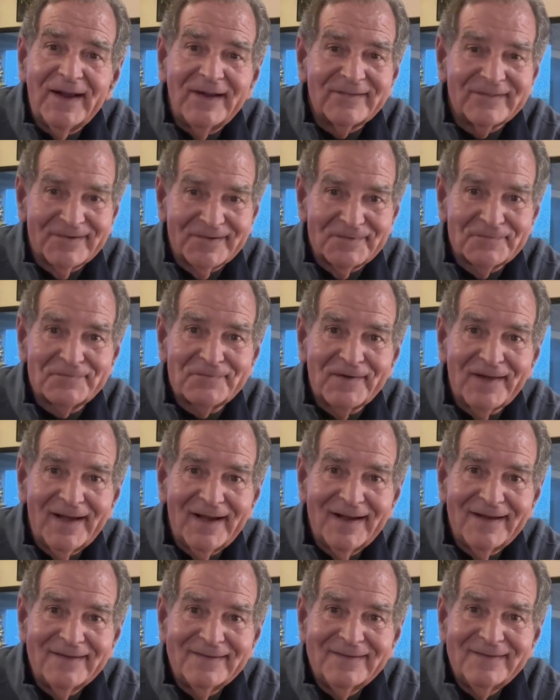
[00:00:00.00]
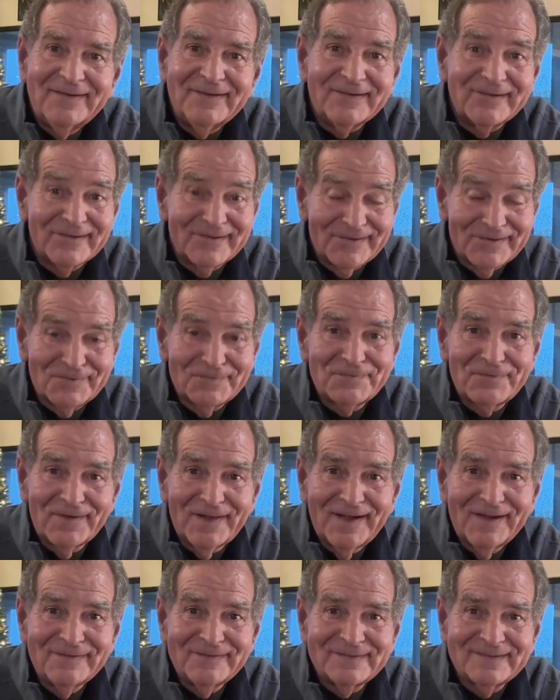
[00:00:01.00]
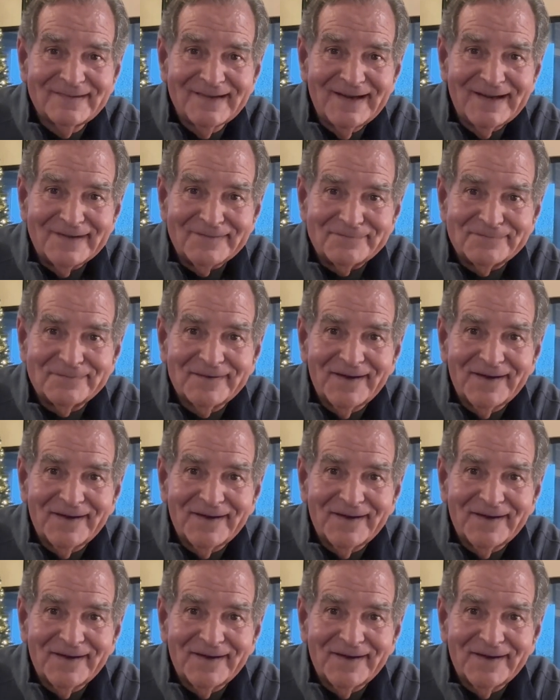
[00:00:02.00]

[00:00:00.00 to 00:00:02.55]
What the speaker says: and you're going to fly safe.